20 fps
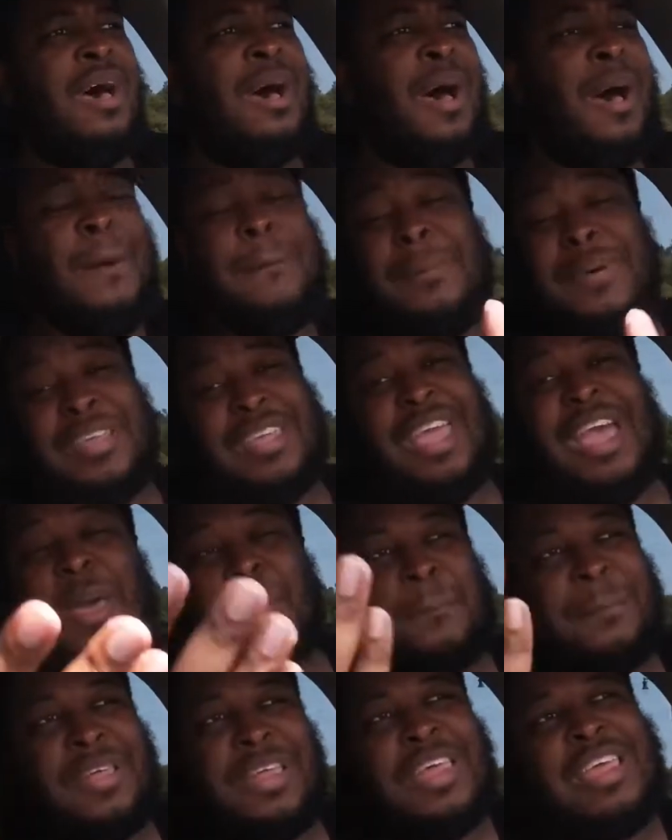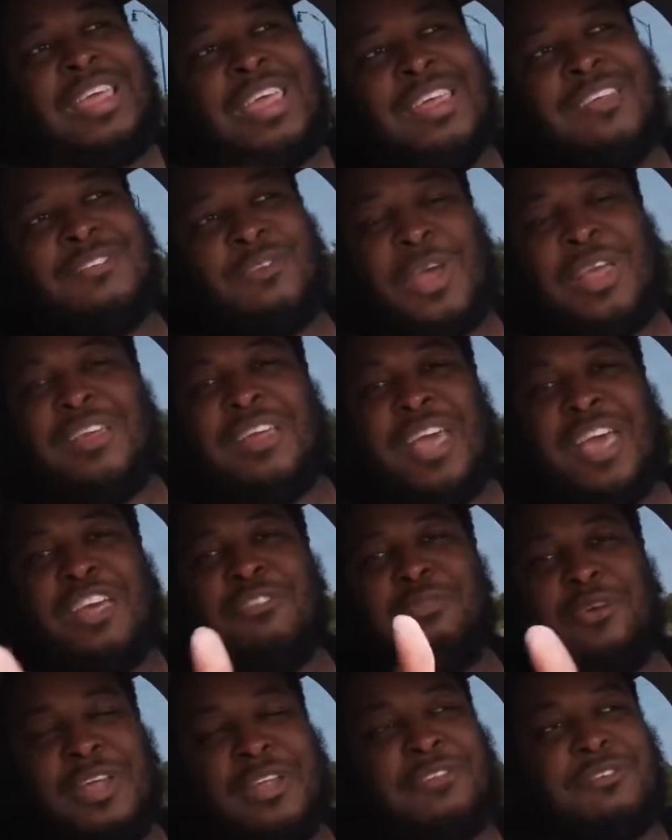But yeah, but it gives great
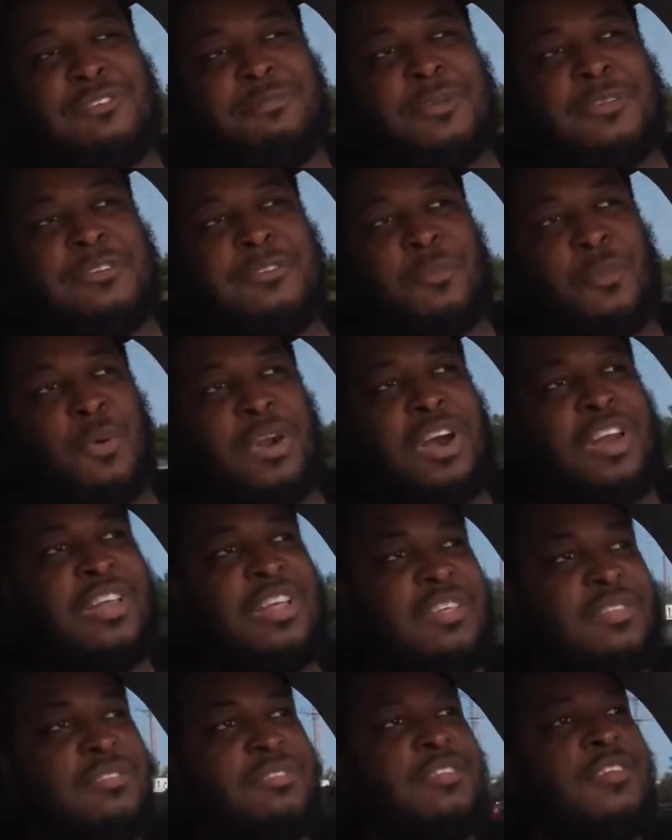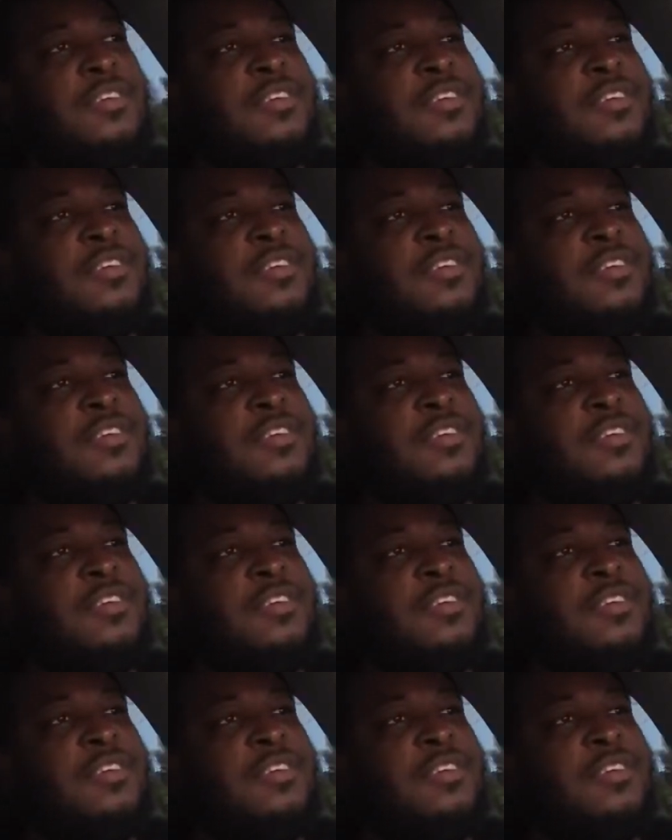gas mileage, especially for what it is.